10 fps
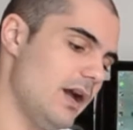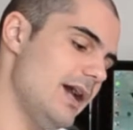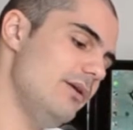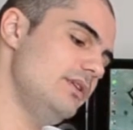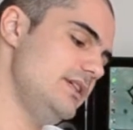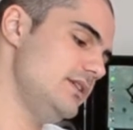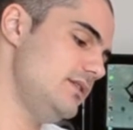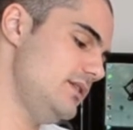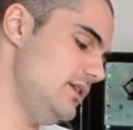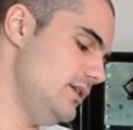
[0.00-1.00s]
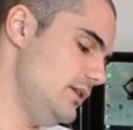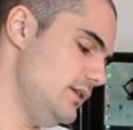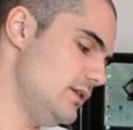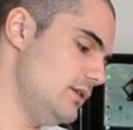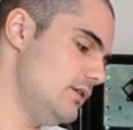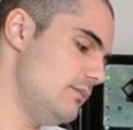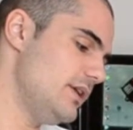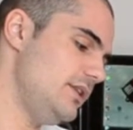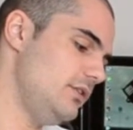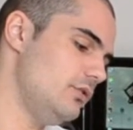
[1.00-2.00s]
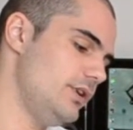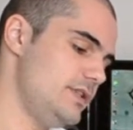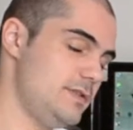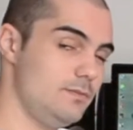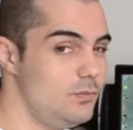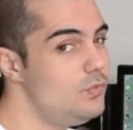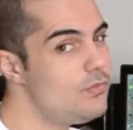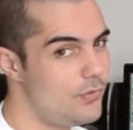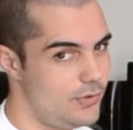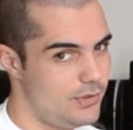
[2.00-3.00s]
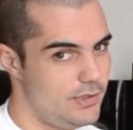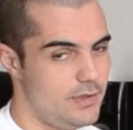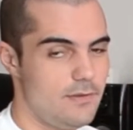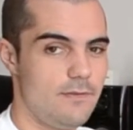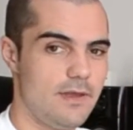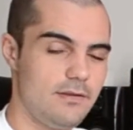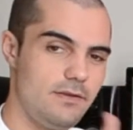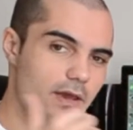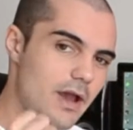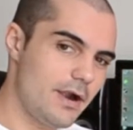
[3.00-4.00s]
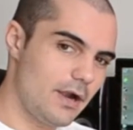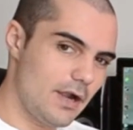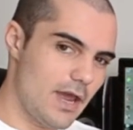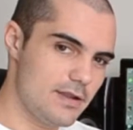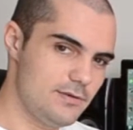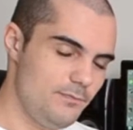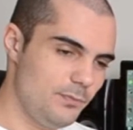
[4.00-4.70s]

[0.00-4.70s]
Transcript: I would say that the Manticor is smoother than the Ironclad,